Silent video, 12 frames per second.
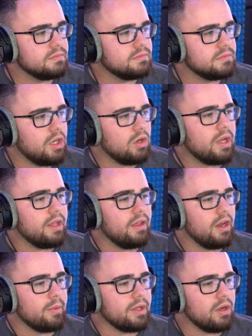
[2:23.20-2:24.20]
Okay,
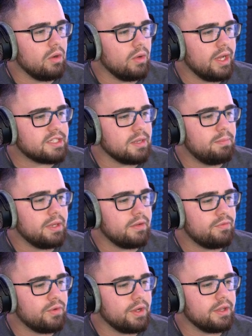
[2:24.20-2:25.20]
there we go. That's a big
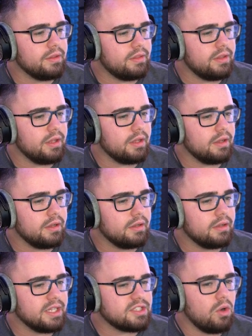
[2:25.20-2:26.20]
freaking thing.
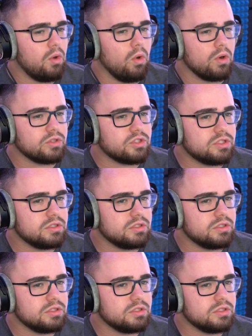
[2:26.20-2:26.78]
That's a horse.